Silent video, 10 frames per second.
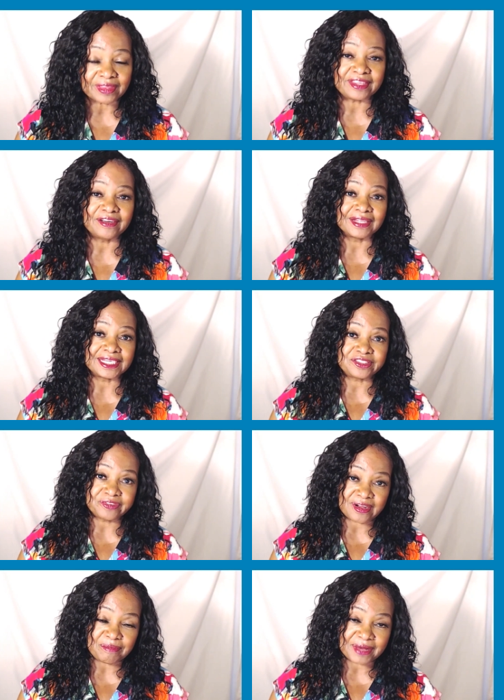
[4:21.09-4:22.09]
The only
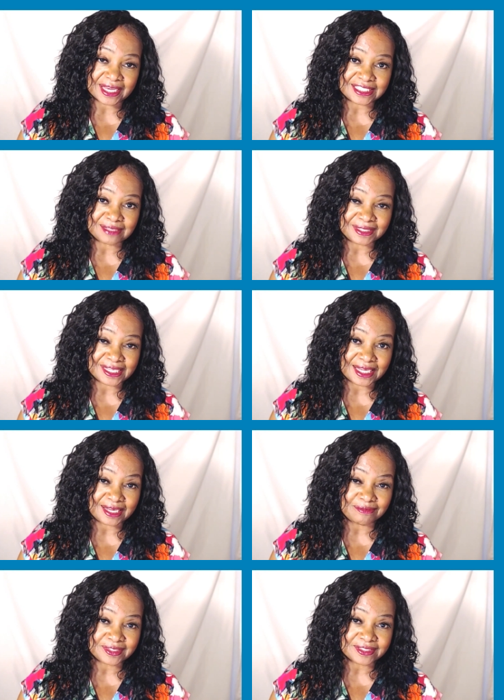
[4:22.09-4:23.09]
drawback
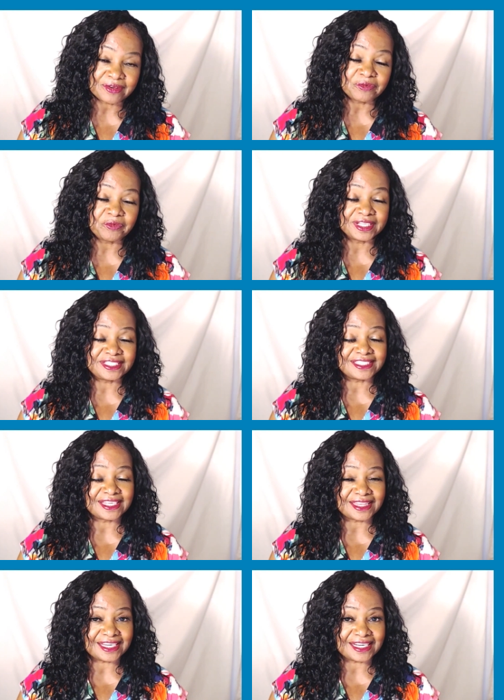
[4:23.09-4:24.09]
sometimes with
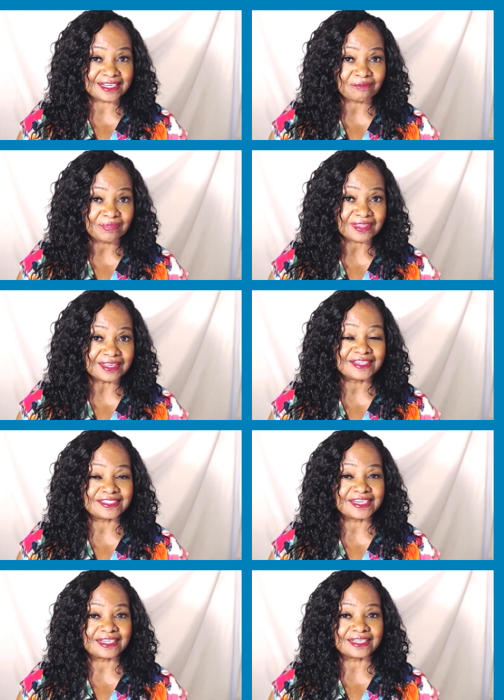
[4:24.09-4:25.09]
synthetic is
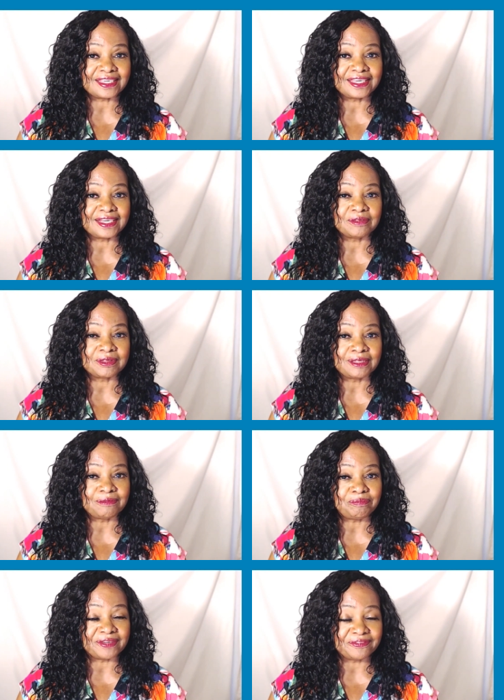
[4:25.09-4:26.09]
that it can
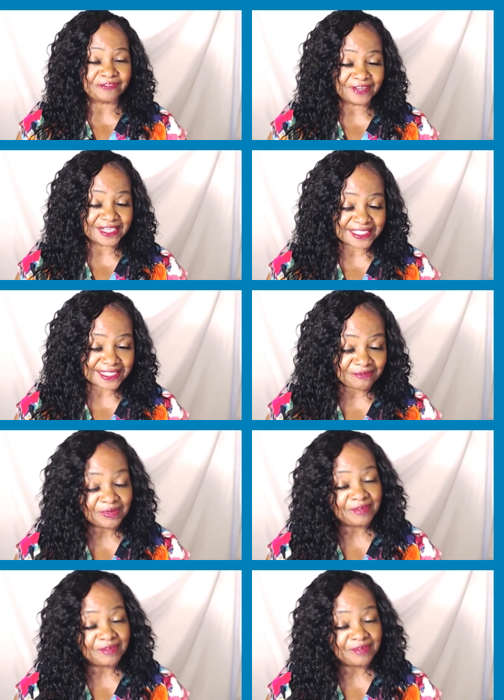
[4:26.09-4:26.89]
be frizzy.